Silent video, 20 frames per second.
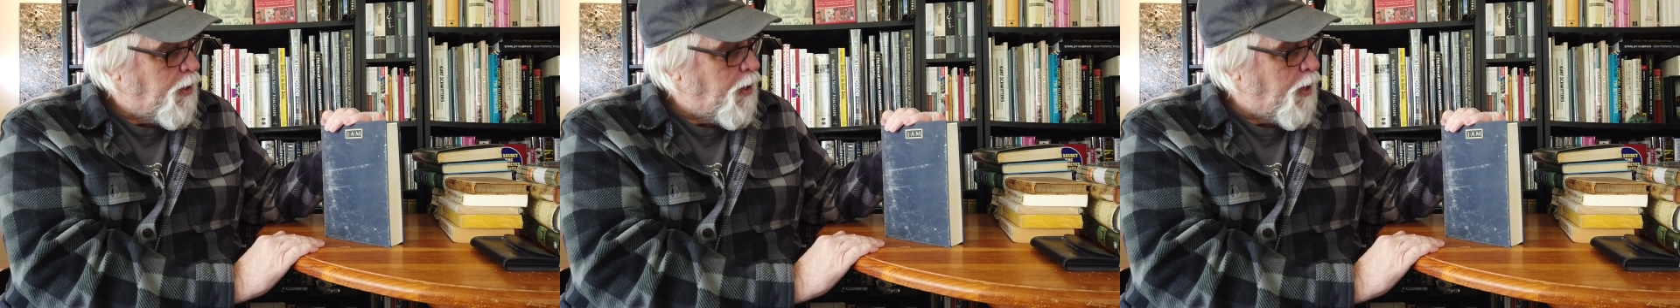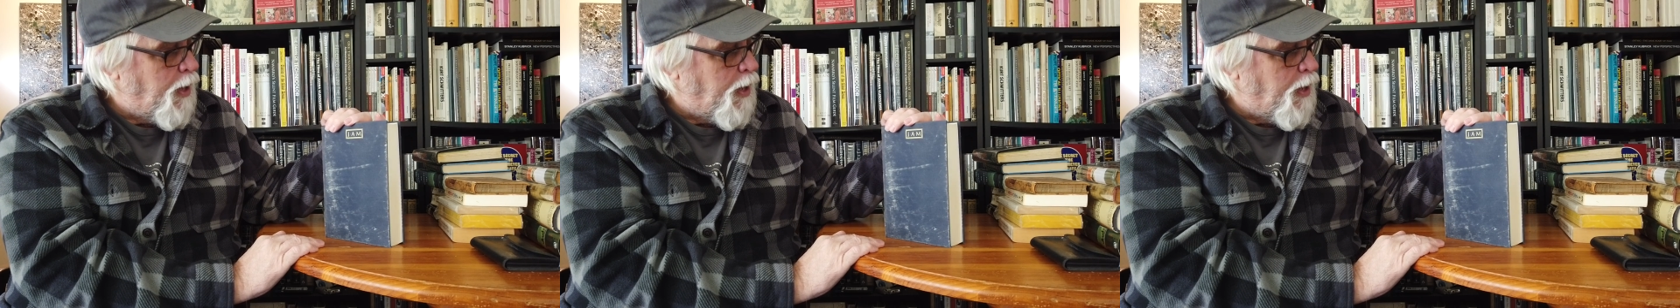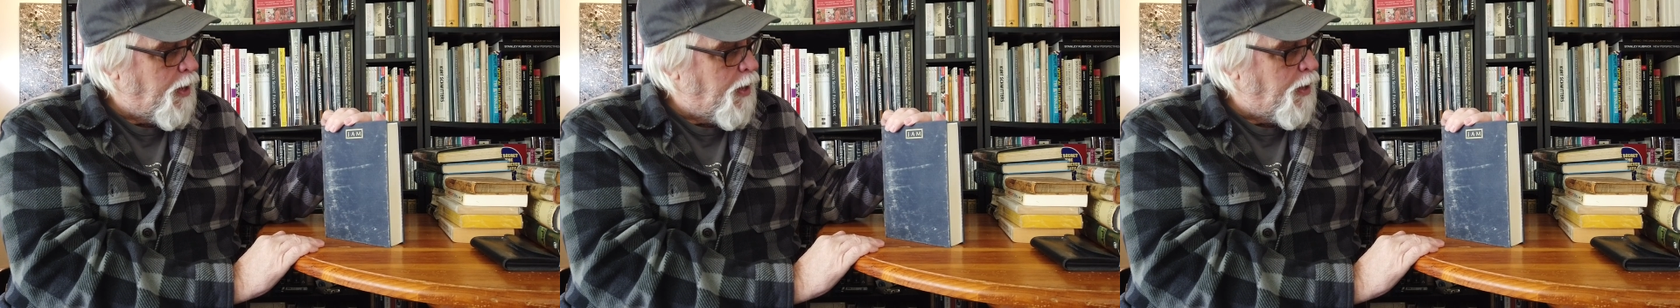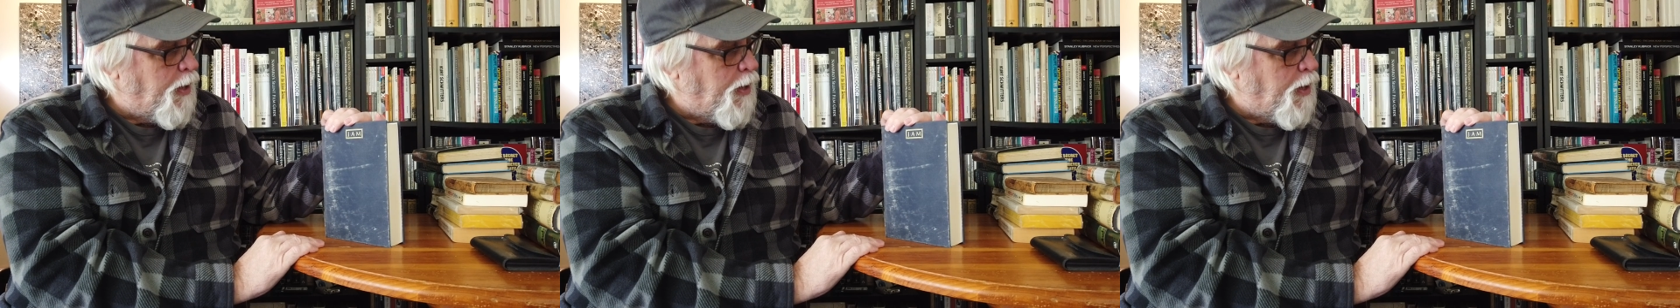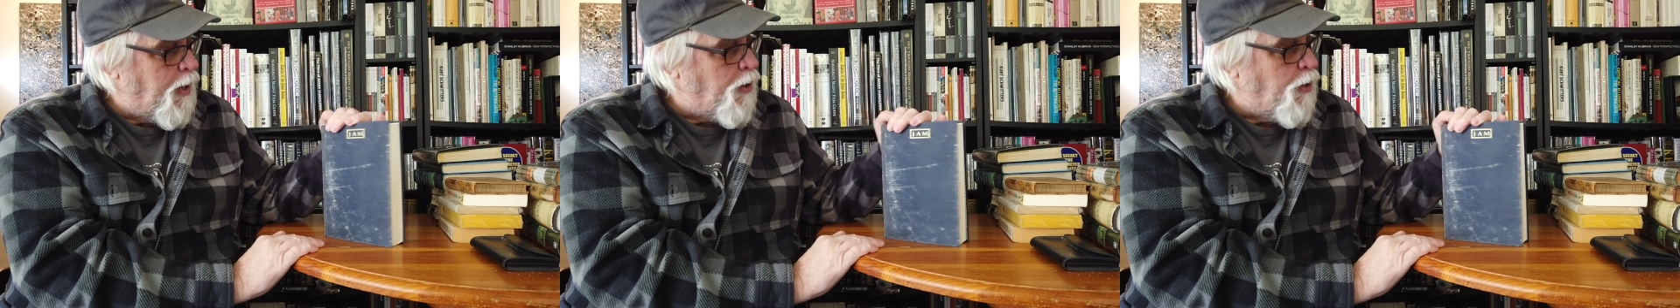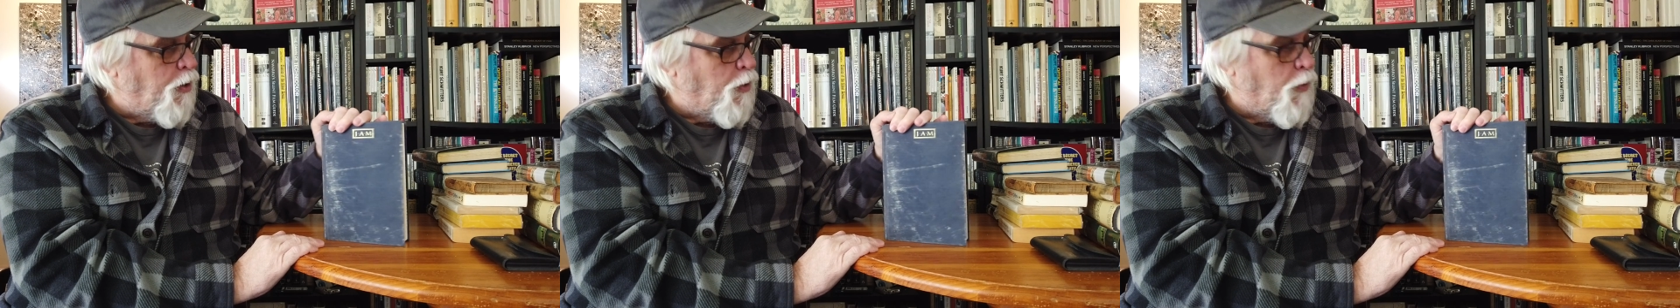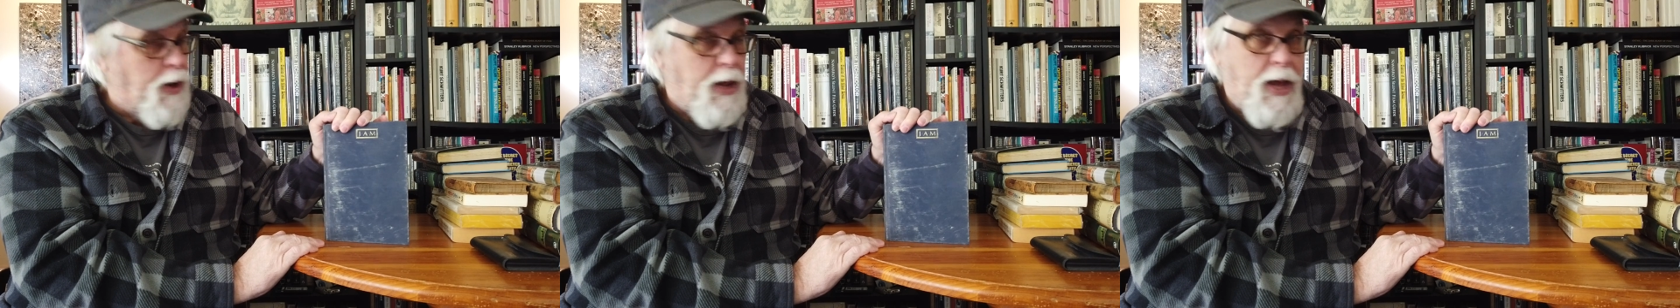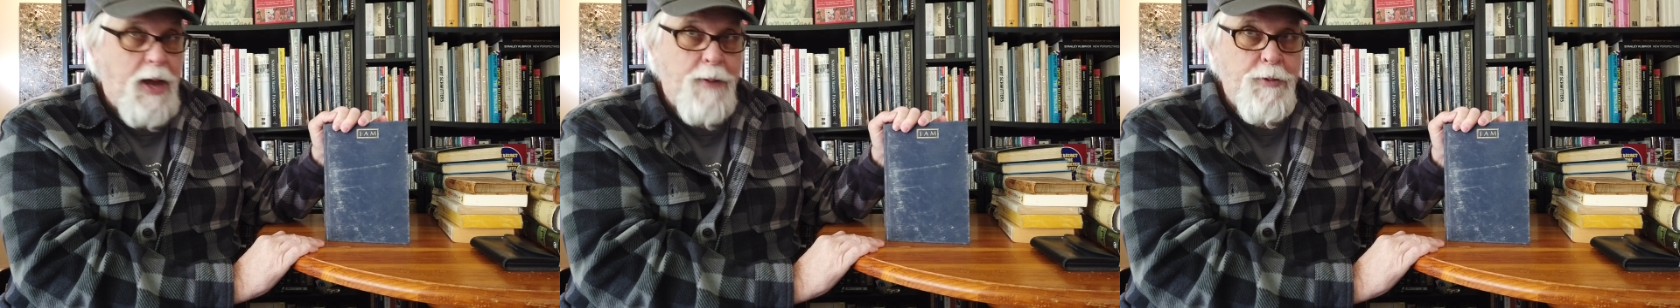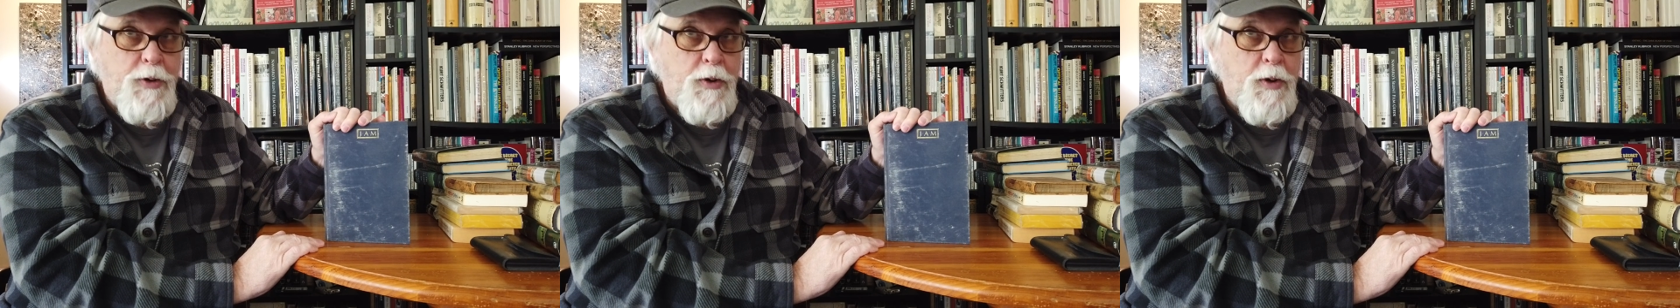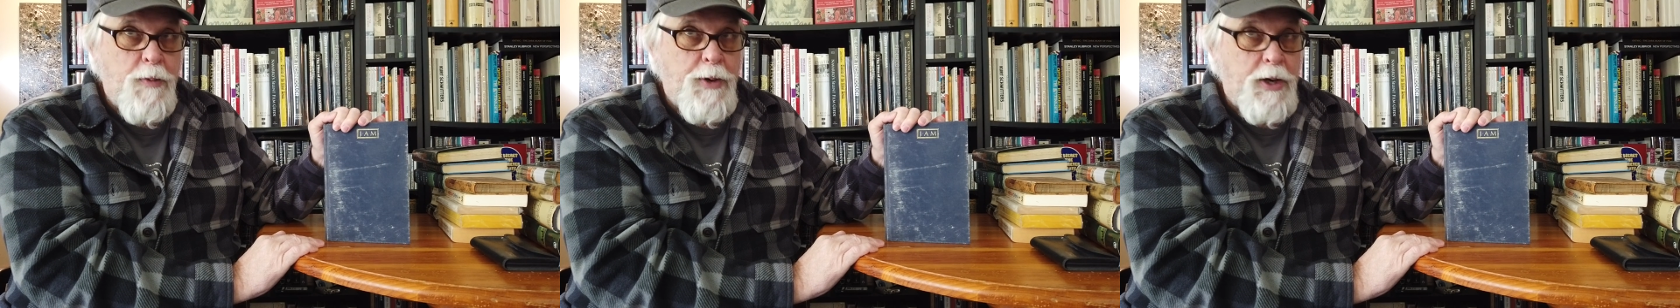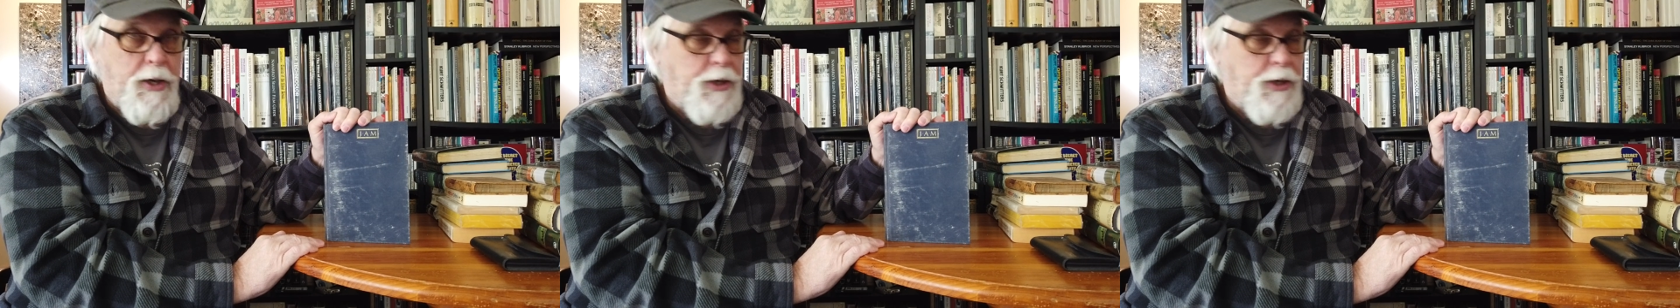and I don't know what happened to it,